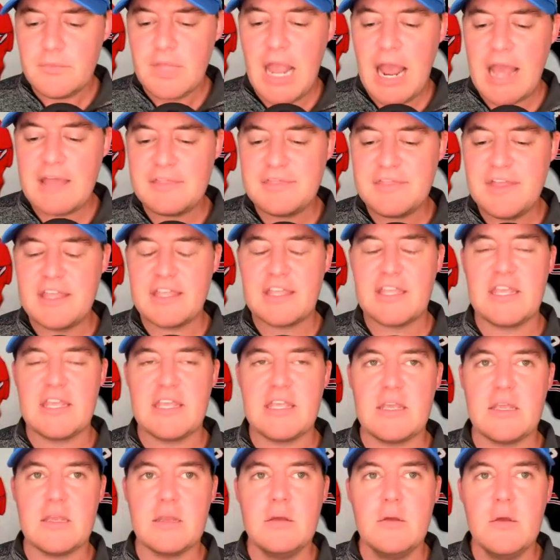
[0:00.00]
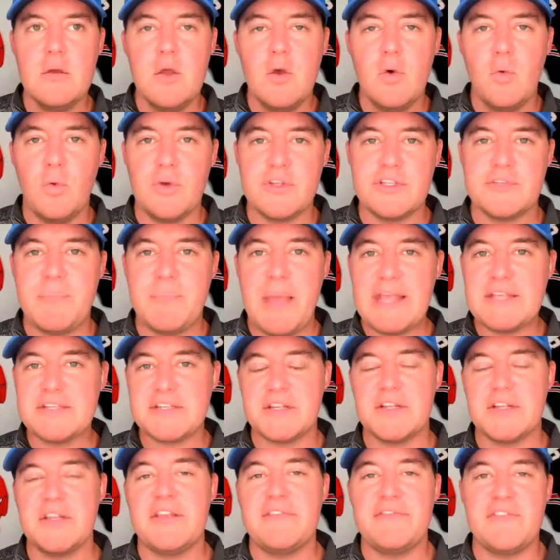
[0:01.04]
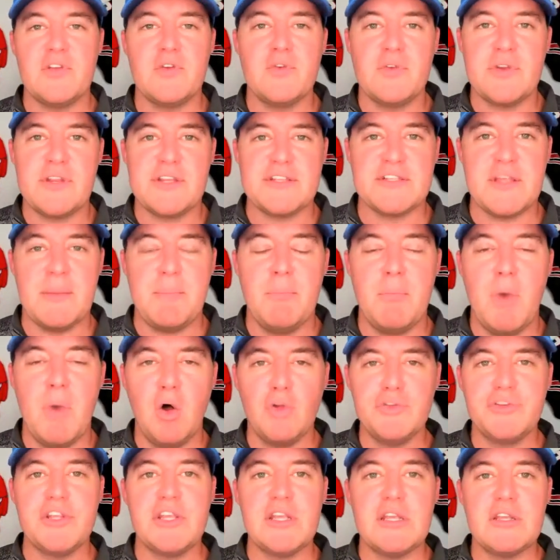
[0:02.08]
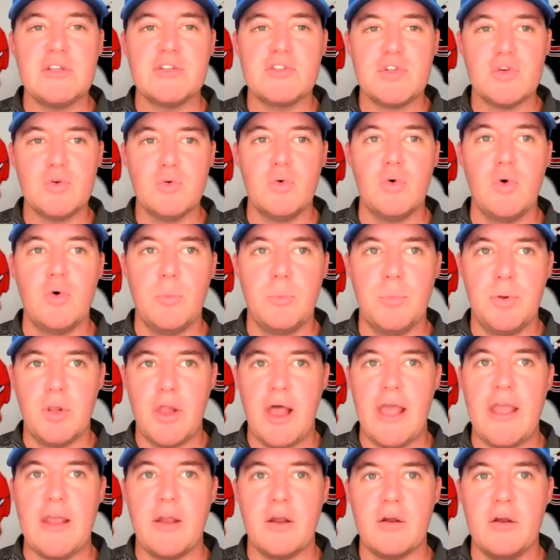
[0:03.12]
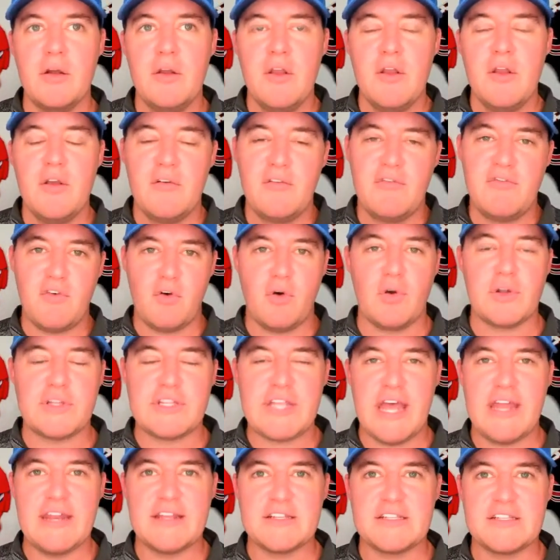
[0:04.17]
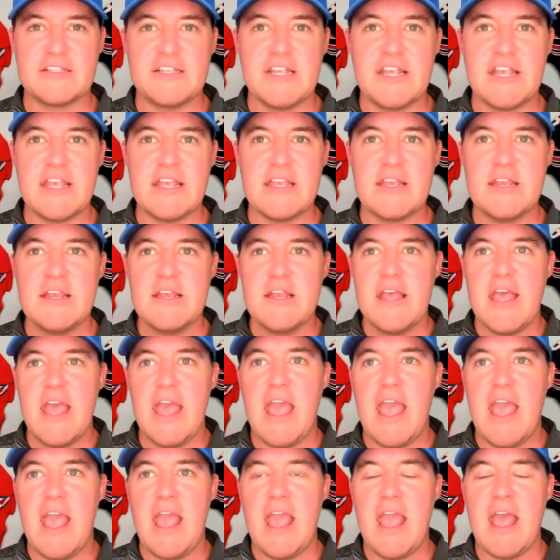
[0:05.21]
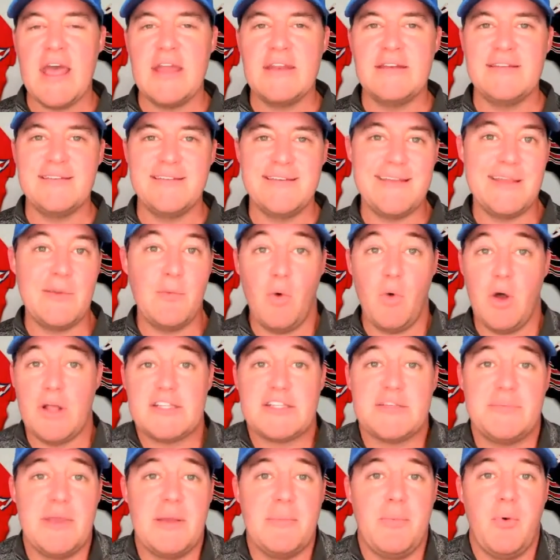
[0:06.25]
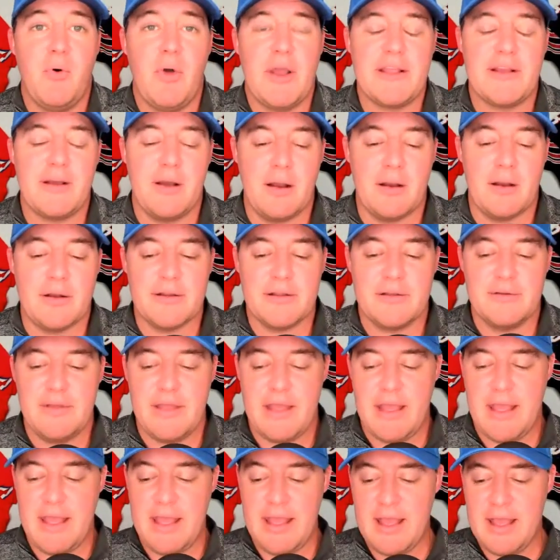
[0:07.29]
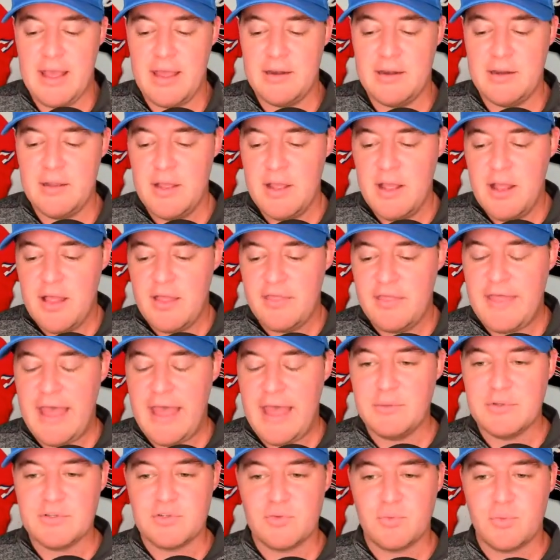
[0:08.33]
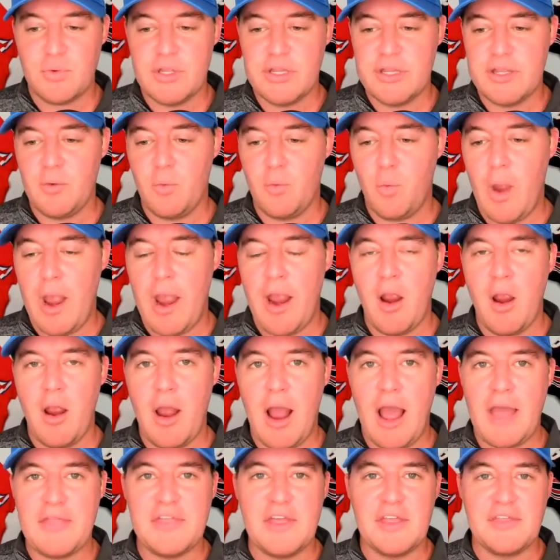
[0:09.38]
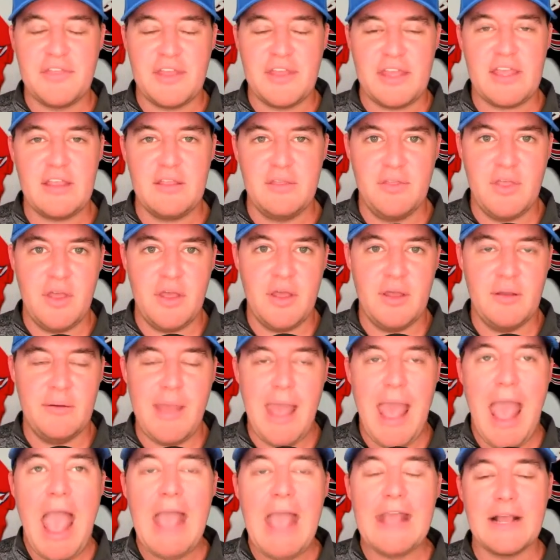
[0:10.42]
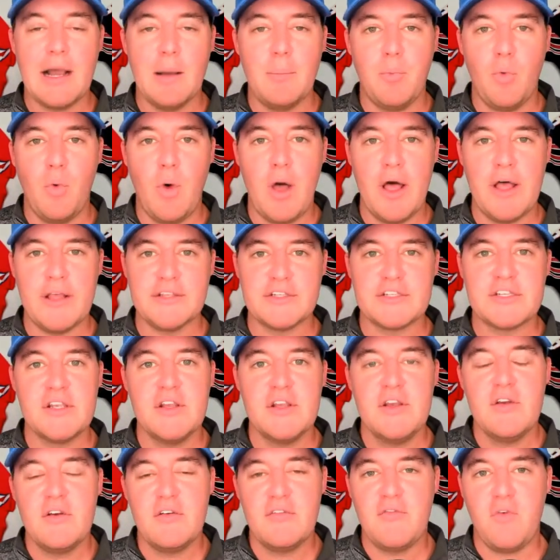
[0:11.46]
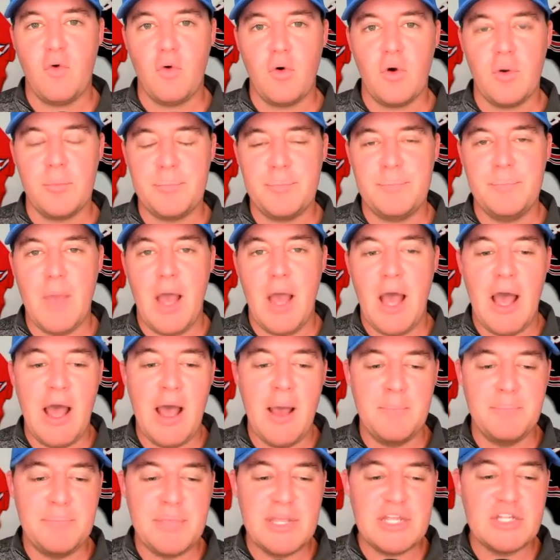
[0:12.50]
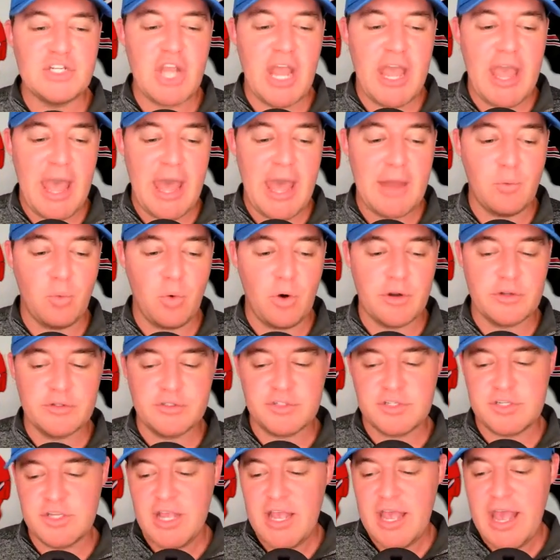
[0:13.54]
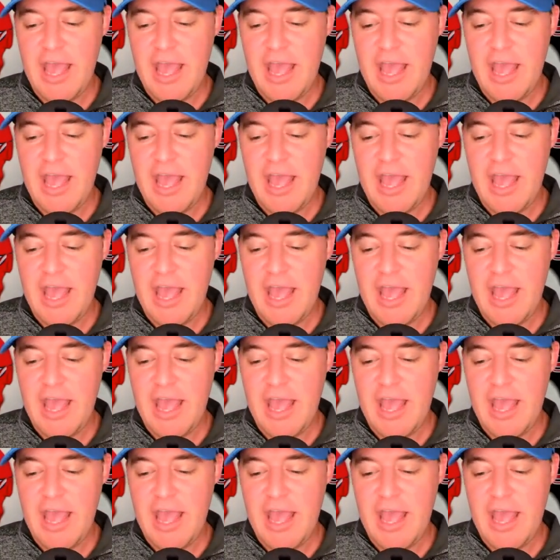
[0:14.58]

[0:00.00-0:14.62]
I think he was basically viewed as a multi-tool player for Tennessee, and he wants to be a point guard. And that was really where I think the hang-up was for BJ Edwards